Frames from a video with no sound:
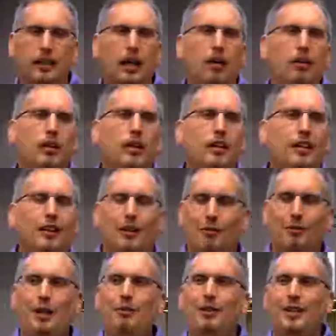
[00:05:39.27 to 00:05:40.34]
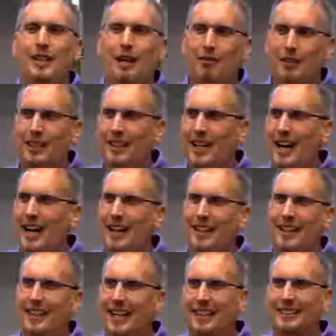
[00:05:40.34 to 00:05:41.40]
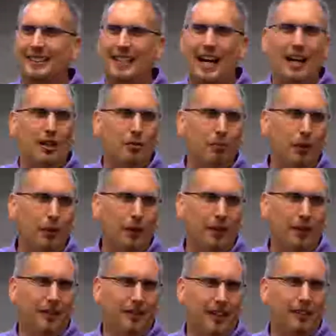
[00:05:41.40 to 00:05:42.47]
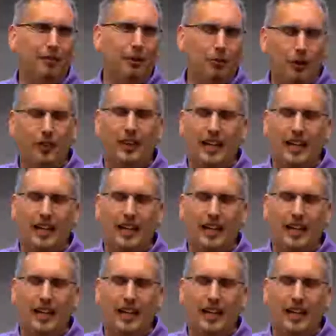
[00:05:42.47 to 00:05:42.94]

Now, we would never deny that that's not important, right?